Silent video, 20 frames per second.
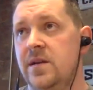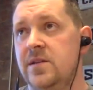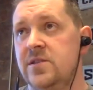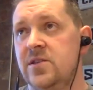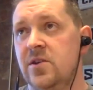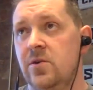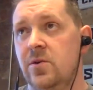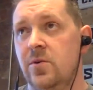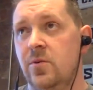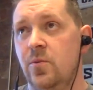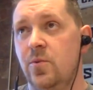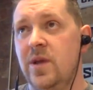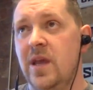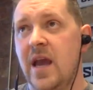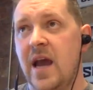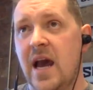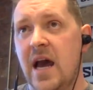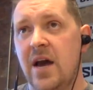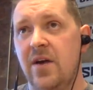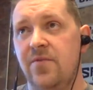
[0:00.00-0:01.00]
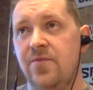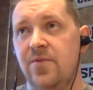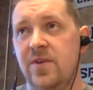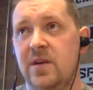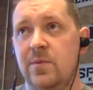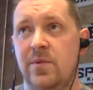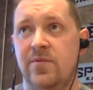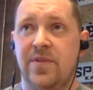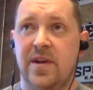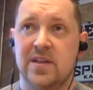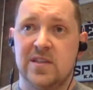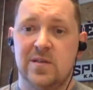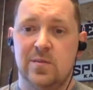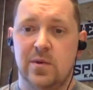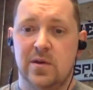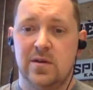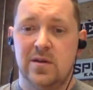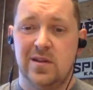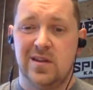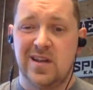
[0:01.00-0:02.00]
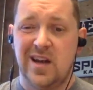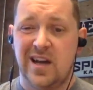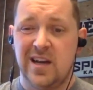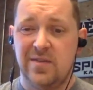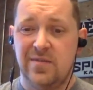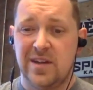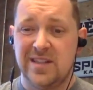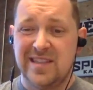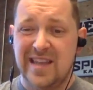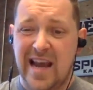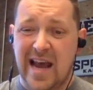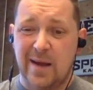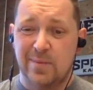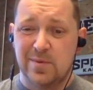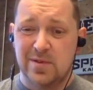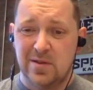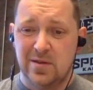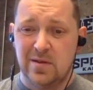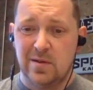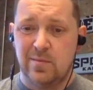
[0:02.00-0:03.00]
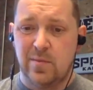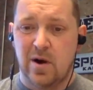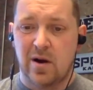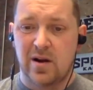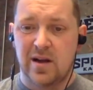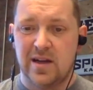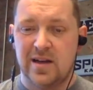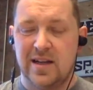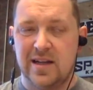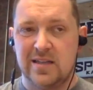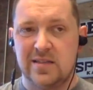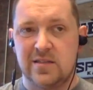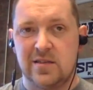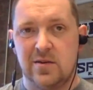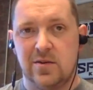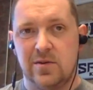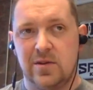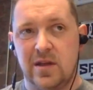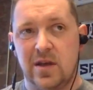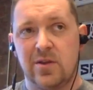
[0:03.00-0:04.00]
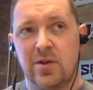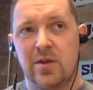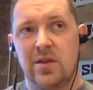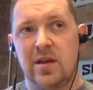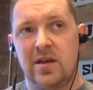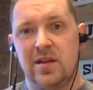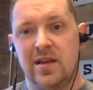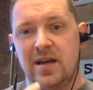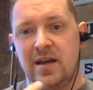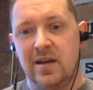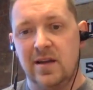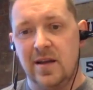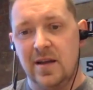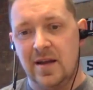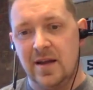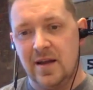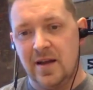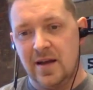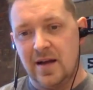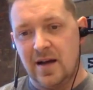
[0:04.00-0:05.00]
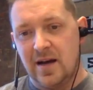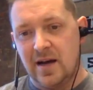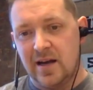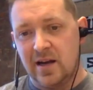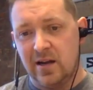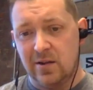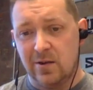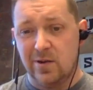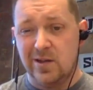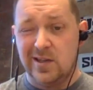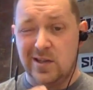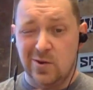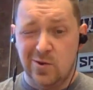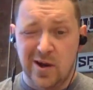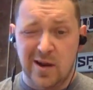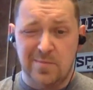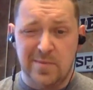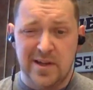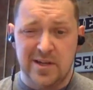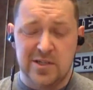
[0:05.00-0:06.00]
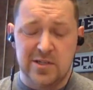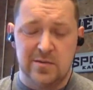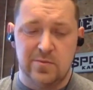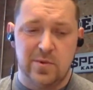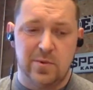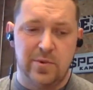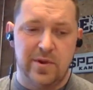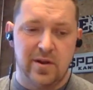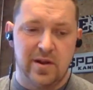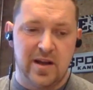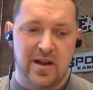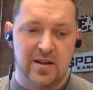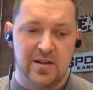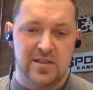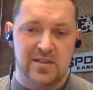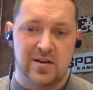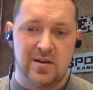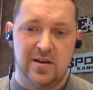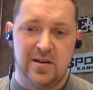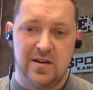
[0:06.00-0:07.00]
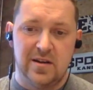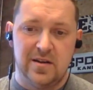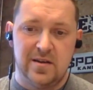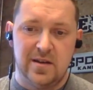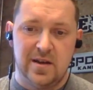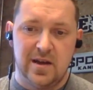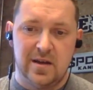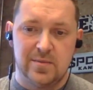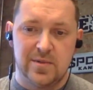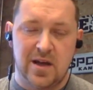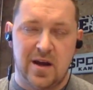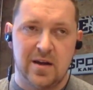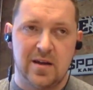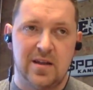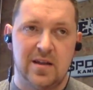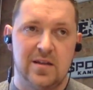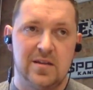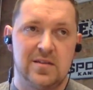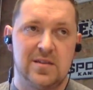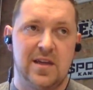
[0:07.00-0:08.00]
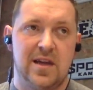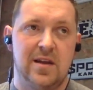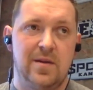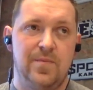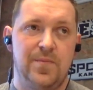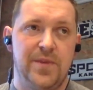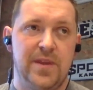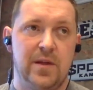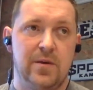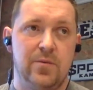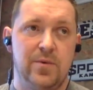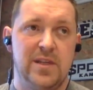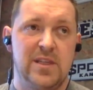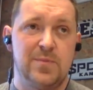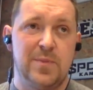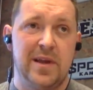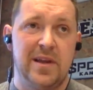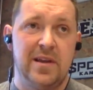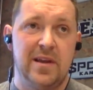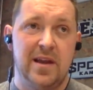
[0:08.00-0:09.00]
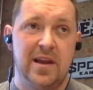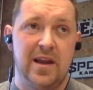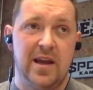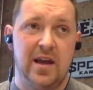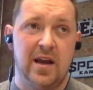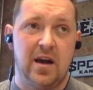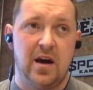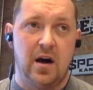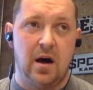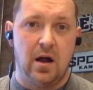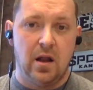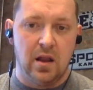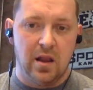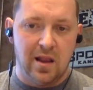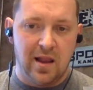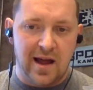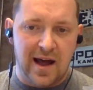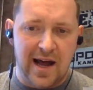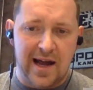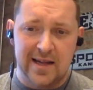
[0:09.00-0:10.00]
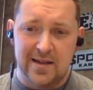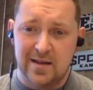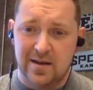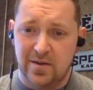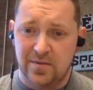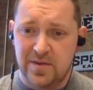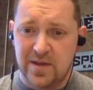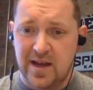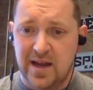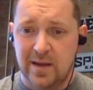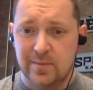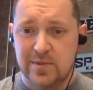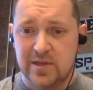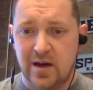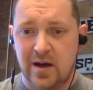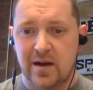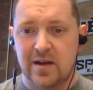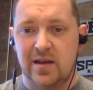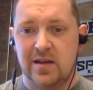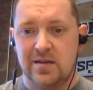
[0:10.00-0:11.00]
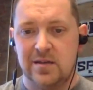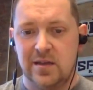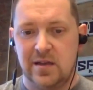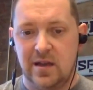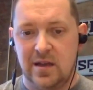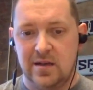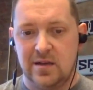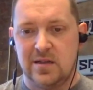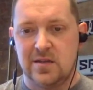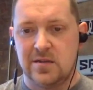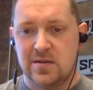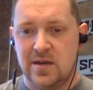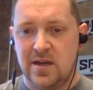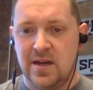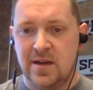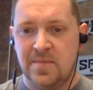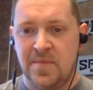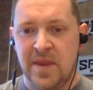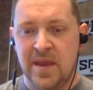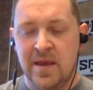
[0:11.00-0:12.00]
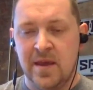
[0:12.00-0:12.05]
So we have freedom and flexibility to kind of adapt to the market. And so the other thing that Hitler, you had mentioned when we were kind of started talking is that, we spend a lot of time talking to industry,